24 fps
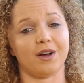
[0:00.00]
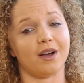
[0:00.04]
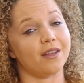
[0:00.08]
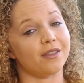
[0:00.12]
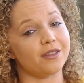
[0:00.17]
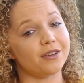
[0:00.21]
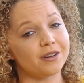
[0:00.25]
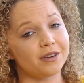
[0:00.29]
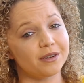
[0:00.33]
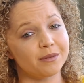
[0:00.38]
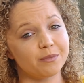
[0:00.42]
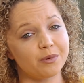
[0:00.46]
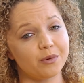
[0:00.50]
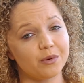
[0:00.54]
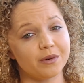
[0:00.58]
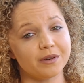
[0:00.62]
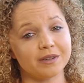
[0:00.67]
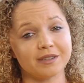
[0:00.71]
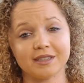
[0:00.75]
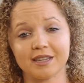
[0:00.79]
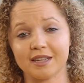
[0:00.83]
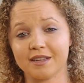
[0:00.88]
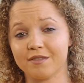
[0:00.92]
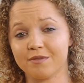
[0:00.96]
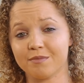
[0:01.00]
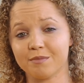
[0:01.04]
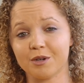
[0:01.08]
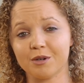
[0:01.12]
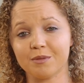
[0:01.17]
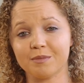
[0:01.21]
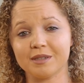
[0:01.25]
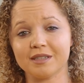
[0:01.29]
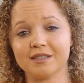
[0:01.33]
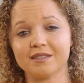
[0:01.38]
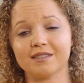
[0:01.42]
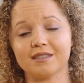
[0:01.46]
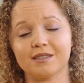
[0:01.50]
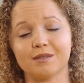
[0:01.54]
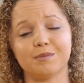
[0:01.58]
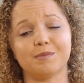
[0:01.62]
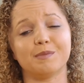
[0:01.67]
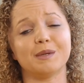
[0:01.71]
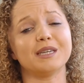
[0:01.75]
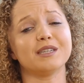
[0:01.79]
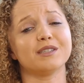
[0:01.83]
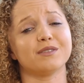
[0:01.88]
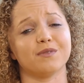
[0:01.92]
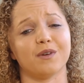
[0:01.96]
other important life moments
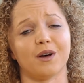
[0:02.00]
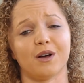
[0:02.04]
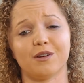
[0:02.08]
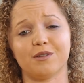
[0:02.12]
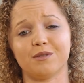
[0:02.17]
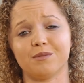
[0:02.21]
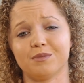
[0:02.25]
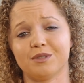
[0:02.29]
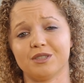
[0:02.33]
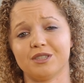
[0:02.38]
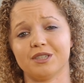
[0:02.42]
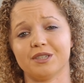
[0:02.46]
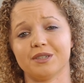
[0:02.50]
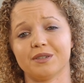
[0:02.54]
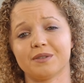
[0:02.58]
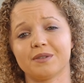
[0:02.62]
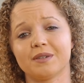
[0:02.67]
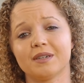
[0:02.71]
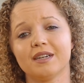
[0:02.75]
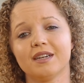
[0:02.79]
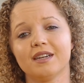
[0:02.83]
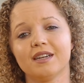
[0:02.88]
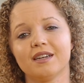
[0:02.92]
speaks volumes too.